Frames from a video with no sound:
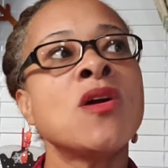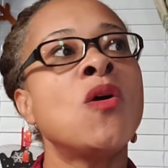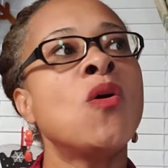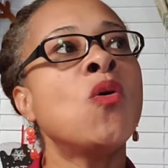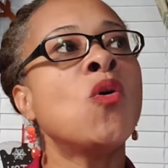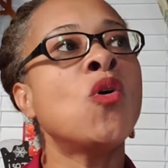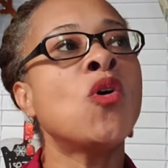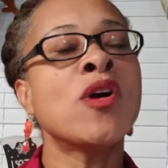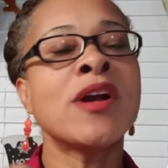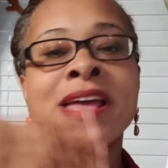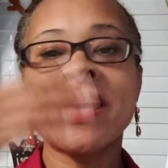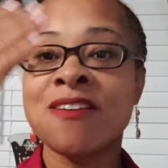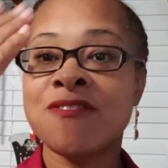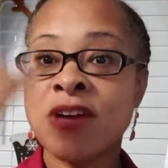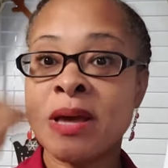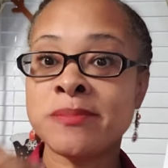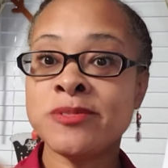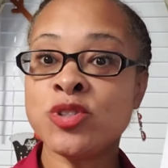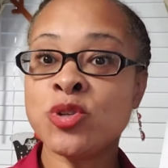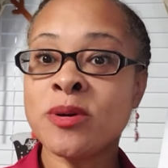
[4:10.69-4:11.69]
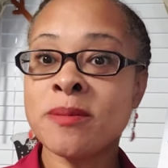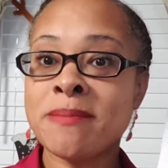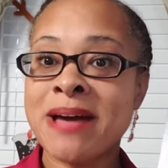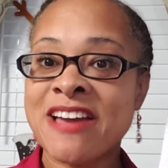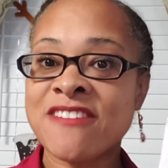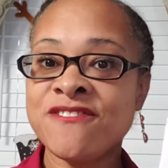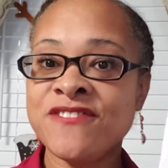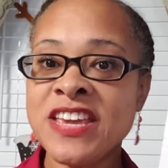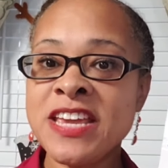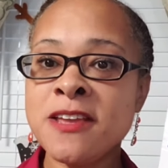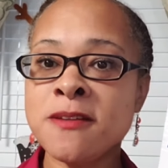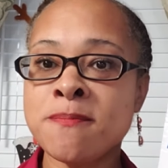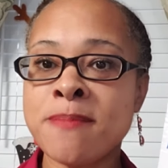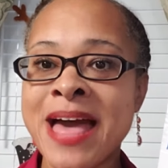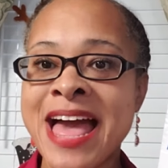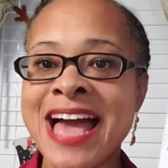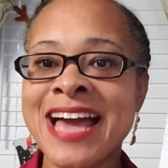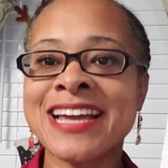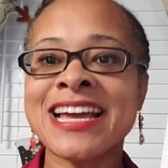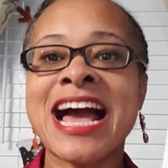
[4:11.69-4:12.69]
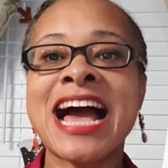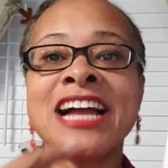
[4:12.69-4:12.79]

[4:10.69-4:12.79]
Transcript: or if I'm doing my feedback,